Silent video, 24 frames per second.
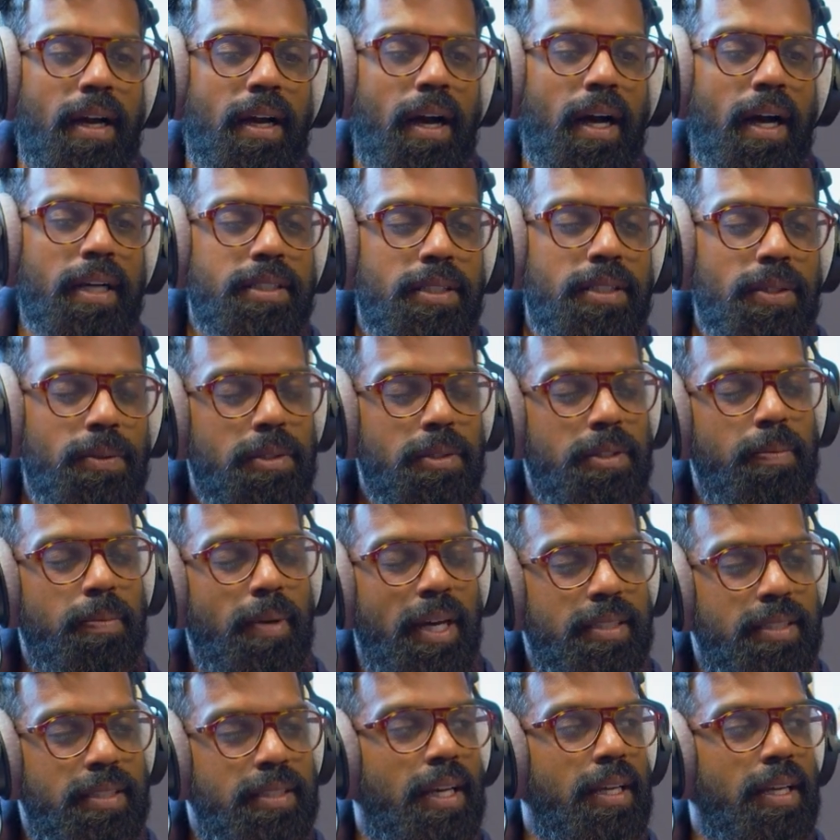I talked
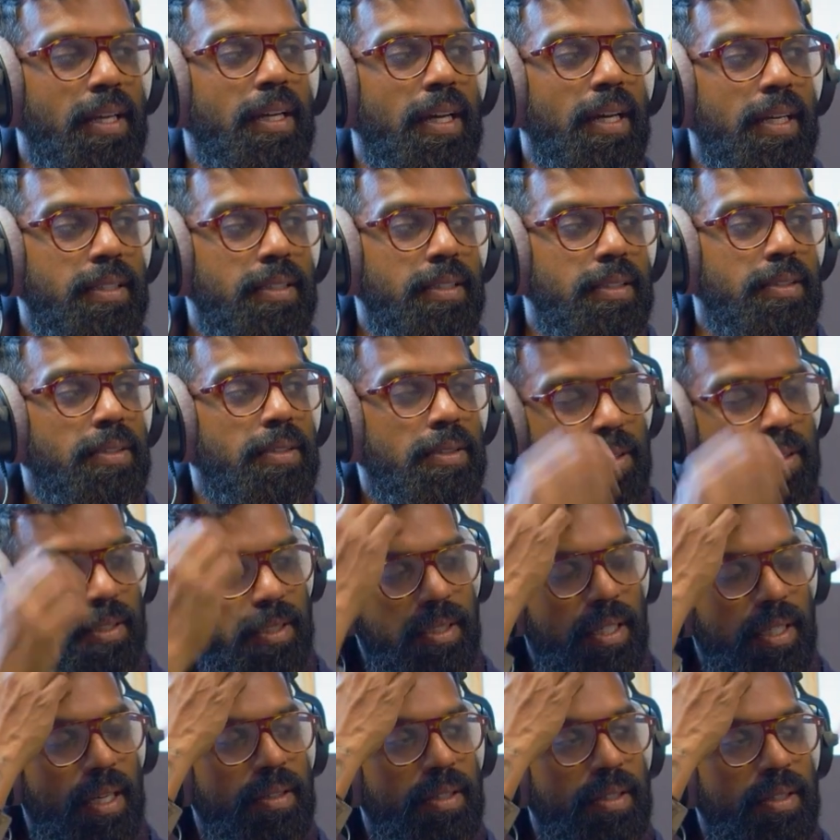about staycations on this
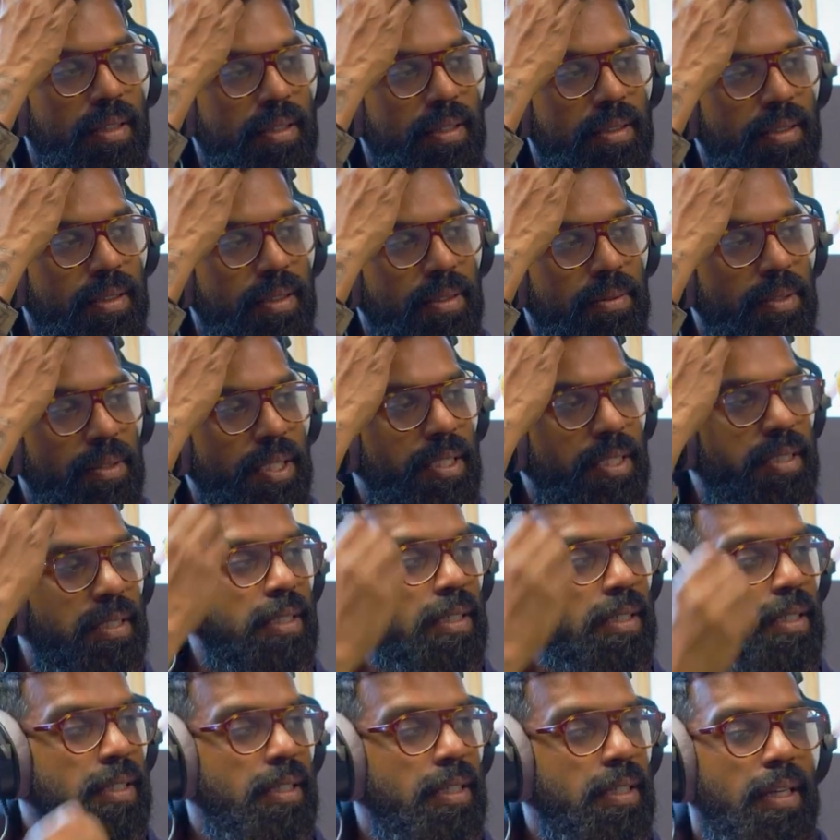show that I did
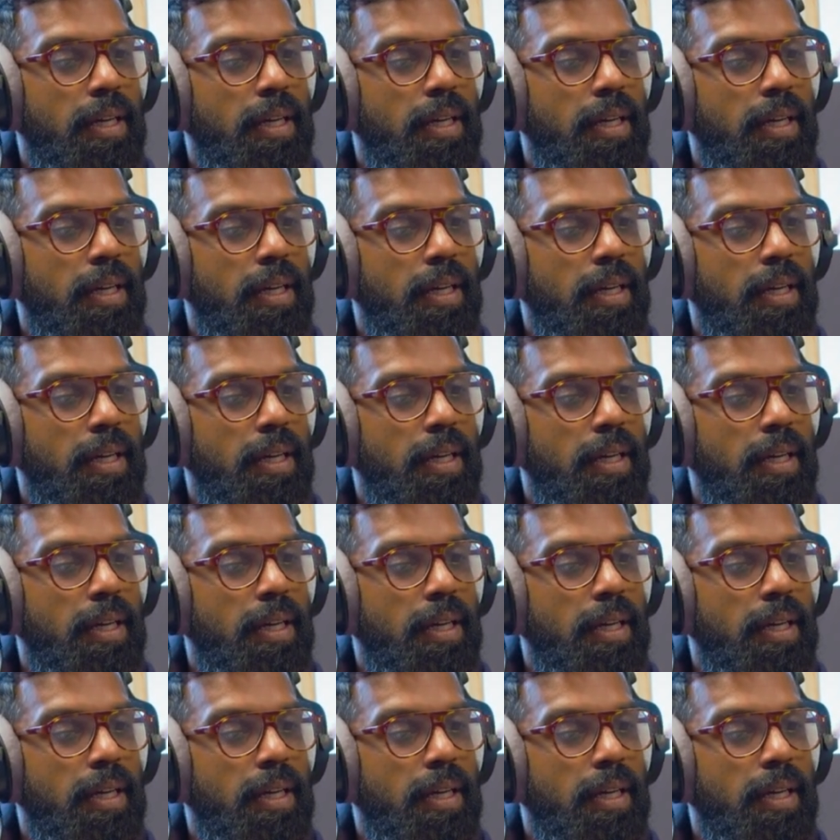recently.